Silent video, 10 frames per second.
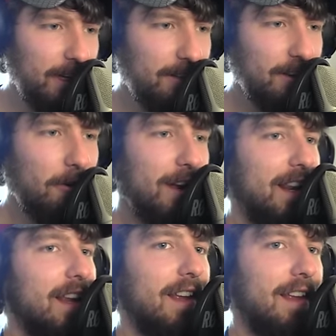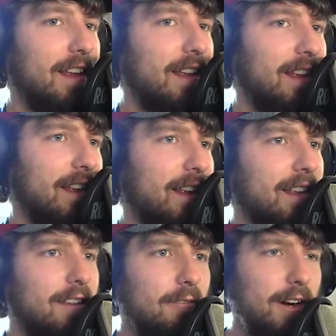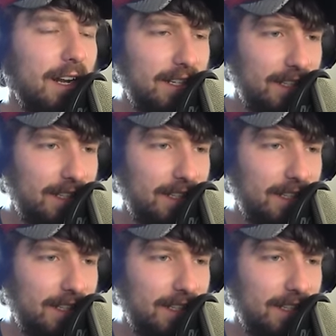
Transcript: what are you doing? Where did I